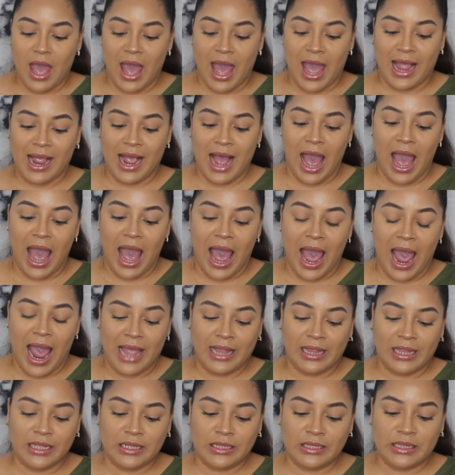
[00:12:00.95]
I got
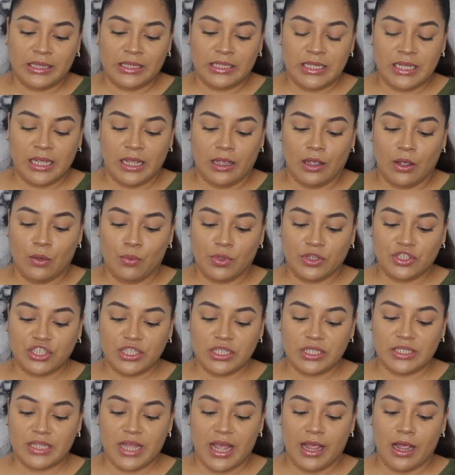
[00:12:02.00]
Island King, which
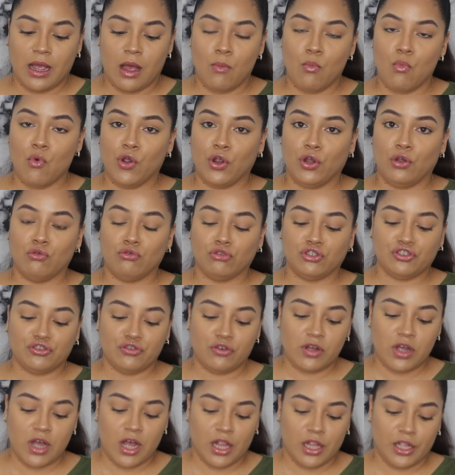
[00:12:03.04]
is like a more
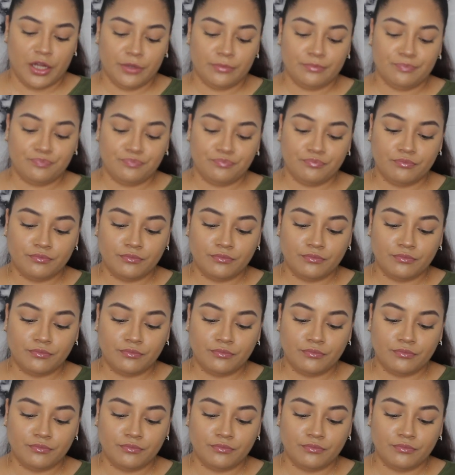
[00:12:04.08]
neutral color.